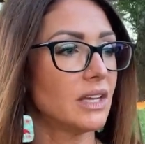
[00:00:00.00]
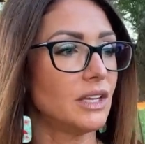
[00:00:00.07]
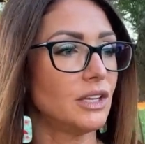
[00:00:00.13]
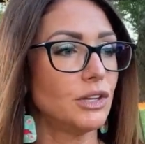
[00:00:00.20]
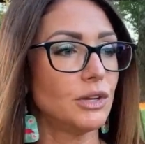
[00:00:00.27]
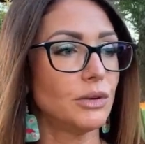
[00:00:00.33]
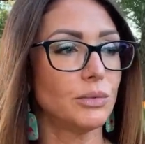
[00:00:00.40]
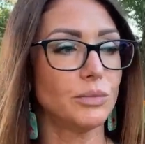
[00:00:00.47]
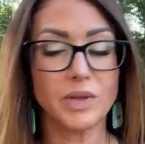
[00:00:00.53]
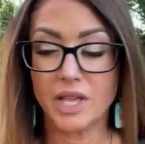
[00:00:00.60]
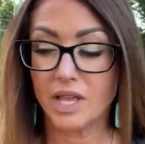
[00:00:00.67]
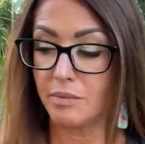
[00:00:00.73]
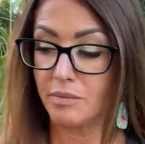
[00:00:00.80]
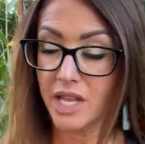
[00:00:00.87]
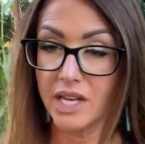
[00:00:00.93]
you know,
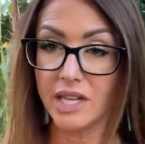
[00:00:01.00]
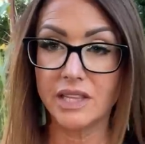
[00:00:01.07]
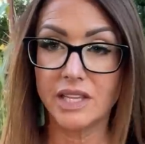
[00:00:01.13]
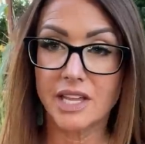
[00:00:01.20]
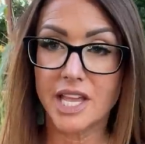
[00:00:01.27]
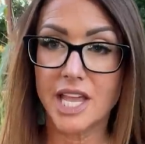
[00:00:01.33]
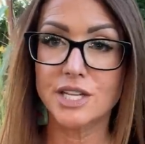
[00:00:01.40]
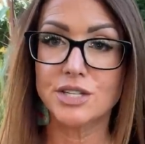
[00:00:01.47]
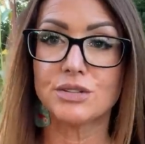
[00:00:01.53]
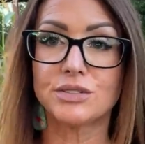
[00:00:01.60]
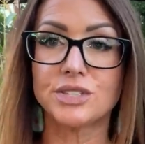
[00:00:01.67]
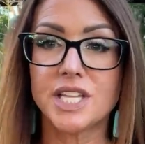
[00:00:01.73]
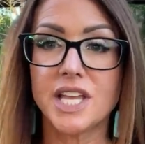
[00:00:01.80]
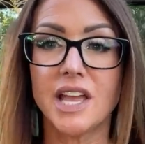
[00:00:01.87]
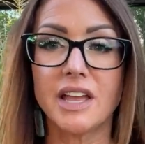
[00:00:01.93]
him getting the
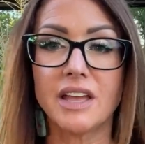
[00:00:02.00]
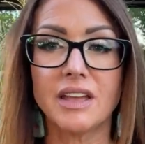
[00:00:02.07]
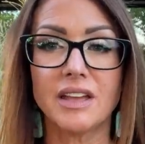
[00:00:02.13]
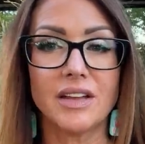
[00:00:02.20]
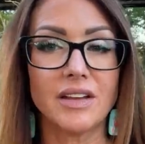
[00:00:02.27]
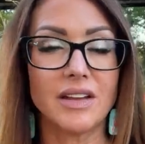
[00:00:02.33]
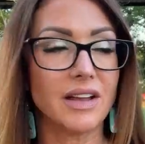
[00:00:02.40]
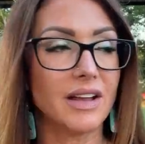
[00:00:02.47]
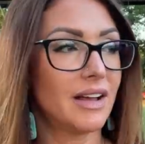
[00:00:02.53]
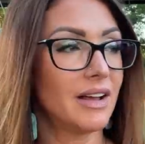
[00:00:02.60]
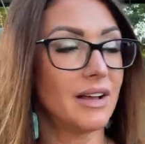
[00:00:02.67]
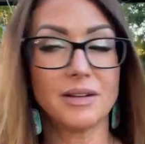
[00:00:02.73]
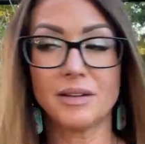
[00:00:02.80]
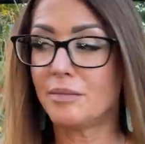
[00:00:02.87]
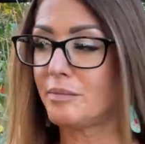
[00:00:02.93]
occasional tick,
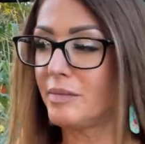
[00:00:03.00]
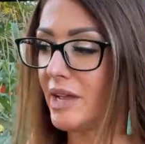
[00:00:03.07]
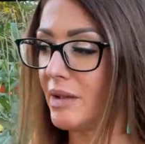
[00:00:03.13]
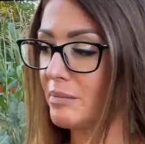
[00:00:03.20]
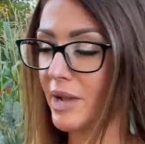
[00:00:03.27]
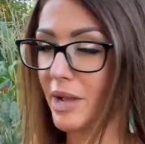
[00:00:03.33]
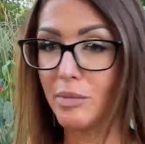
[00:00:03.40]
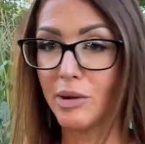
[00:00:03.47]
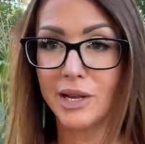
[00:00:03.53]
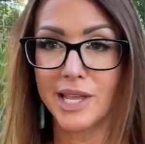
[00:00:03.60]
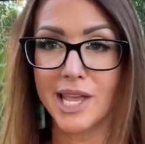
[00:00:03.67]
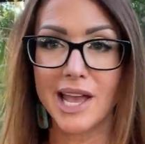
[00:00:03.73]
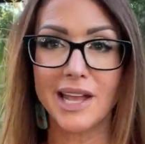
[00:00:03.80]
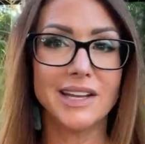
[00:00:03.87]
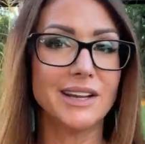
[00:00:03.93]
uh, my, my
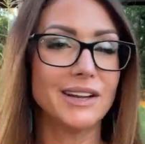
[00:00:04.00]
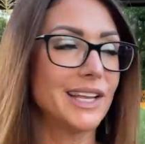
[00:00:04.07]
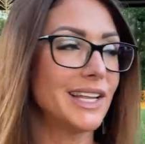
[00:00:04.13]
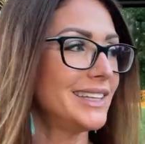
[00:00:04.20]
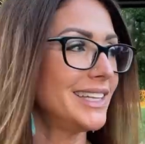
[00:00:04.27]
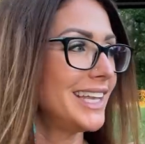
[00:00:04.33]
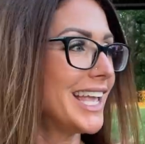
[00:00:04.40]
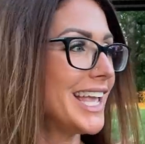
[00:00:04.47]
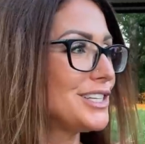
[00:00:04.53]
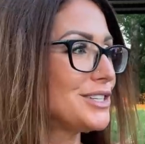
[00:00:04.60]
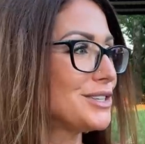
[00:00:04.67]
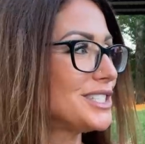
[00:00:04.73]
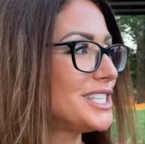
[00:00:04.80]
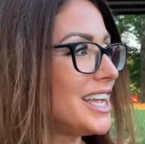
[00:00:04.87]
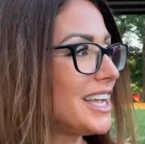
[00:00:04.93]
barn cat here getting the
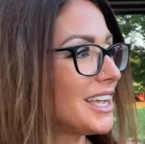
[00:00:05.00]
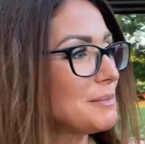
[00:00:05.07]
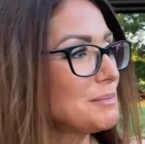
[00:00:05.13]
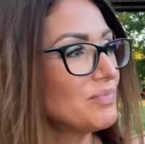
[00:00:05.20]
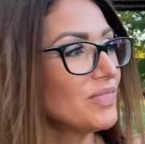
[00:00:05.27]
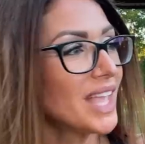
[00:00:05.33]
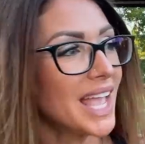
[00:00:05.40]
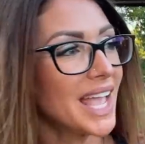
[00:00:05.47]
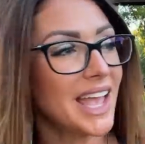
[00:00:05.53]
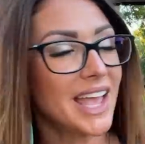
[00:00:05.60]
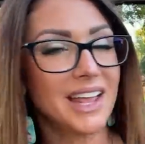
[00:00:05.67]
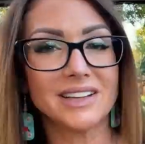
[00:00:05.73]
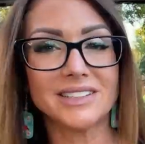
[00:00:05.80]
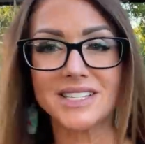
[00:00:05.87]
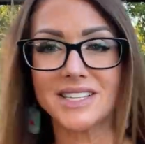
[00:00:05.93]
occasional tick,
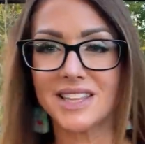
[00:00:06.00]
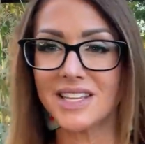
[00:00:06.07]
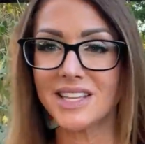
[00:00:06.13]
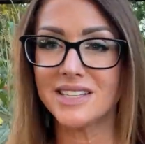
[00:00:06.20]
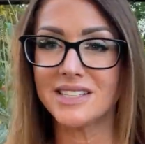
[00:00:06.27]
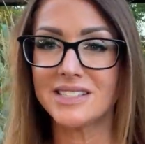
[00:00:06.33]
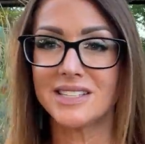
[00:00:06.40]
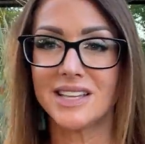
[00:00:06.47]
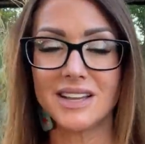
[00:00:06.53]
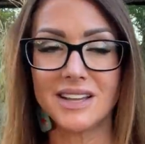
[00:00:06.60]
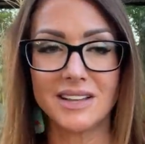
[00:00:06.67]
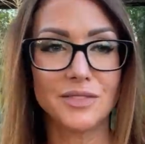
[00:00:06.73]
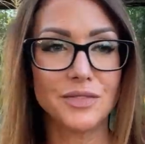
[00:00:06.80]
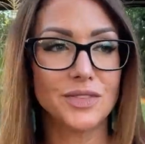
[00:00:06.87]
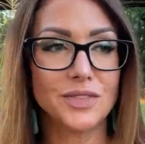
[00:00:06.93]
and these,
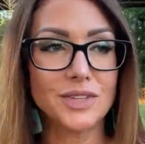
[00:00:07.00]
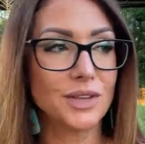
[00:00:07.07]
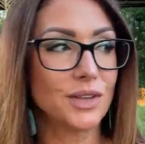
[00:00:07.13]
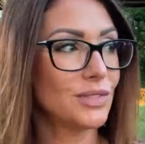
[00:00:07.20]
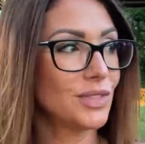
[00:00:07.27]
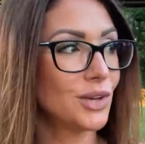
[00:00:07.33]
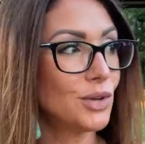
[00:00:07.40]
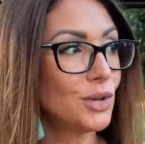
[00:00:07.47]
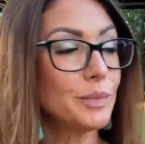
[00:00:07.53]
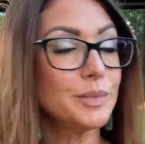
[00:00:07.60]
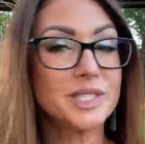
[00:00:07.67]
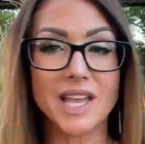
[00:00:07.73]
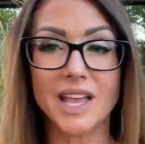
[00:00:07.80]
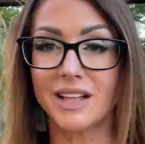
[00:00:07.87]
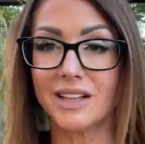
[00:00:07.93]
uh, the, the coop
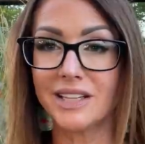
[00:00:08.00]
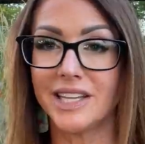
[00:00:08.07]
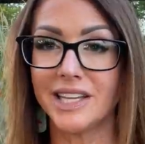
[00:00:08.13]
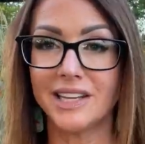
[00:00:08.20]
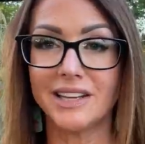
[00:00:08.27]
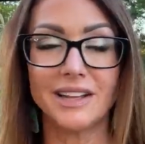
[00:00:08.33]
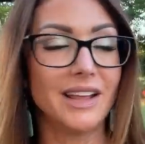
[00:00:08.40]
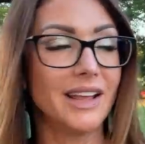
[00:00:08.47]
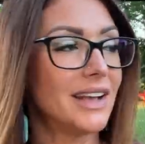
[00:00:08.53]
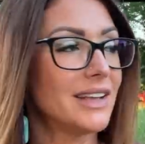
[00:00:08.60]
staying clean.